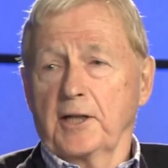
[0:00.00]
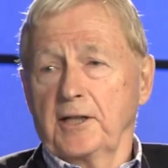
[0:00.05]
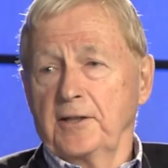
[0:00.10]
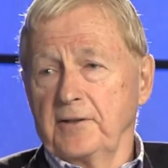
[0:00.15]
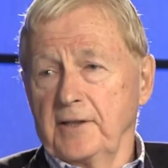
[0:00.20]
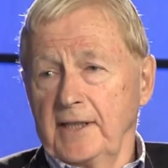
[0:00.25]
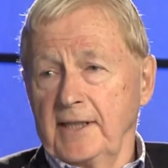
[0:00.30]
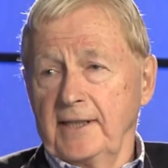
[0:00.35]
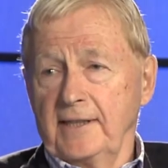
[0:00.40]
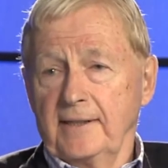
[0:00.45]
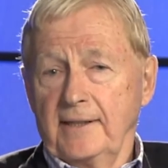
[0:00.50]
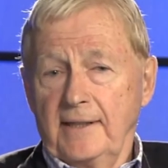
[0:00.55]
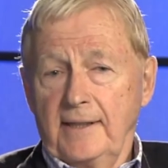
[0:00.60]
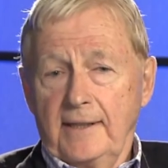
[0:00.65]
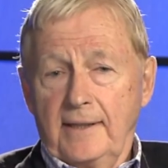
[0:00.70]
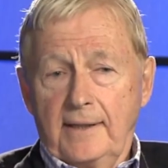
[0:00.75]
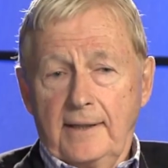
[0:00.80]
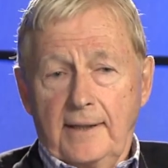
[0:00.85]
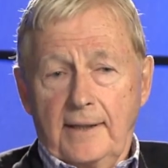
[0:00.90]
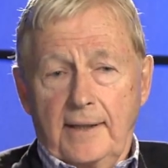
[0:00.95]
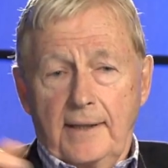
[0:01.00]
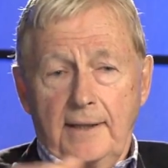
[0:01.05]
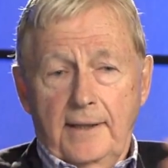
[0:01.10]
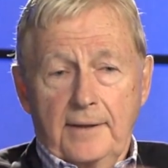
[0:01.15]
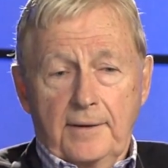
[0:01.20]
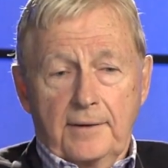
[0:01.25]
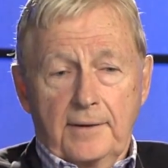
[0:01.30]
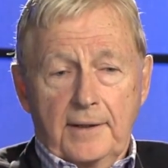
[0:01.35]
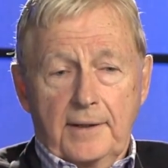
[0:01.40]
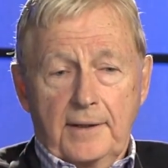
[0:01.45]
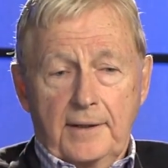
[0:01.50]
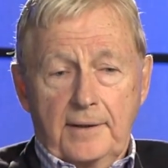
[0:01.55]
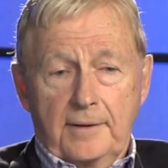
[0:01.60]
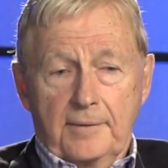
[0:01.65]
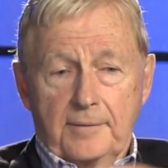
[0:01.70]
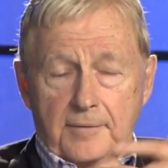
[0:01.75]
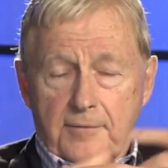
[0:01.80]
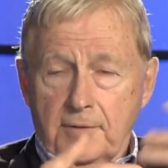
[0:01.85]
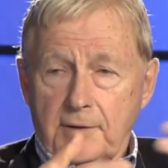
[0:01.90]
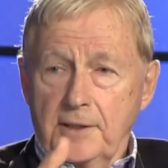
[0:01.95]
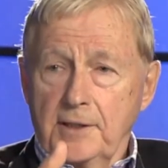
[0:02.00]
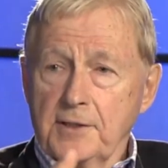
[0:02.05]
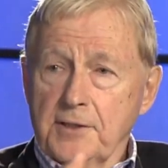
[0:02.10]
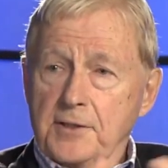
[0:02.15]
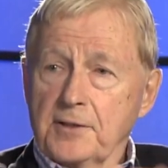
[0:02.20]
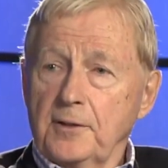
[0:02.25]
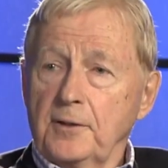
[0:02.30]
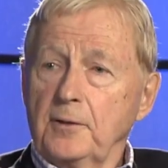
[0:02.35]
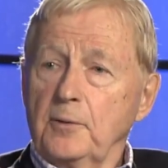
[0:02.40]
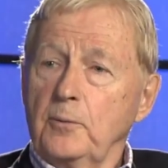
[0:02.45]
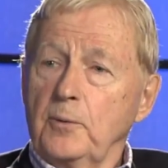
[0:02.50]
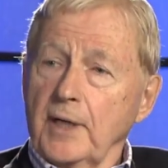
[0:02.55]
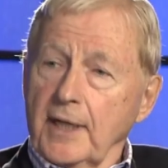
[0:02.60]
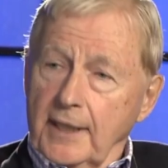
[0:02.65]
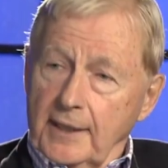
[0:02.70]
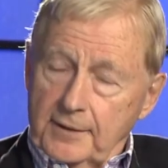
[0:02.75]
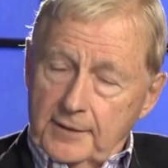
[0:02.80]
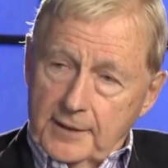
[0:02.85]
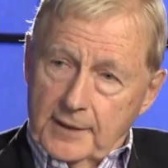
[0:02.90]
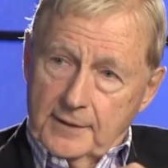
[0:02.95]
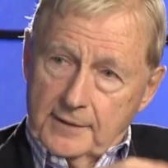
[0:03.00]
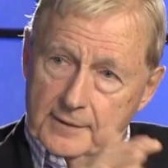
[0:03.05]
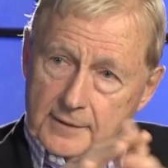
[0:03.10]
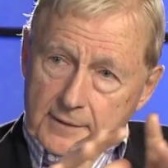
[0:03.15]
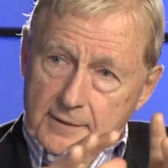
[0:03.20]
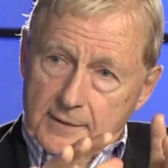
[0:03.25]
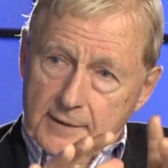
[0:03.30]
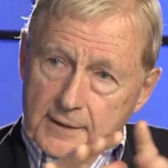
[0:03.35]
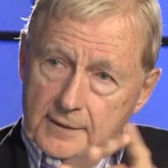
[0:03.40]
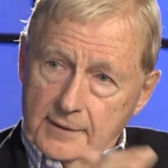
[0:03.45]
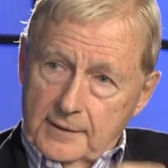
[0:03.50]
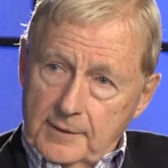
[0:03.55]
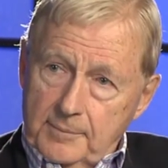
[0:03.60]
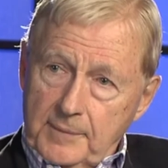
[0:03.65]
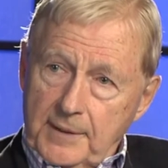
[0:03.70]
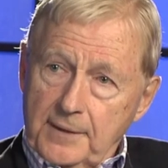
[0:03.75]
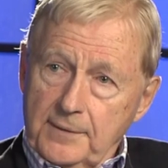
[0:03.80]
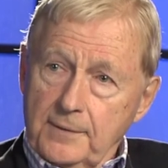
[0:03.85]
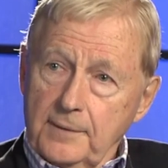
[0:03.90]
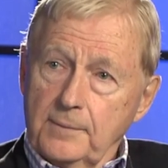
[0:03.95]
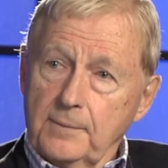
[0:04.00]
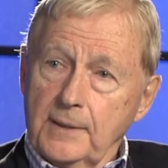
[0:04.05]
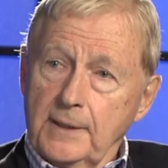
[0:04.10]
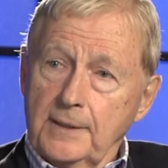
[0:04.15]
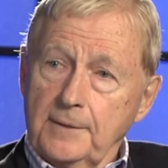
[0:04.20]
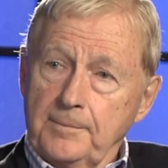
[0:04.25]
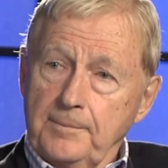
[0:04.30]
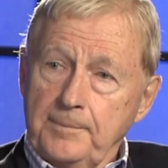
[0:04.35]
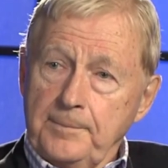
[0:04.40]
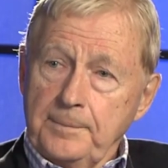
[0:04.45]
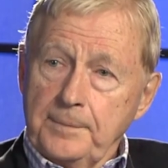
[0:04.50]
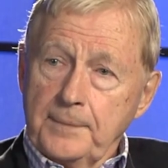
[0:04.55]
in the traditional way, not the method way.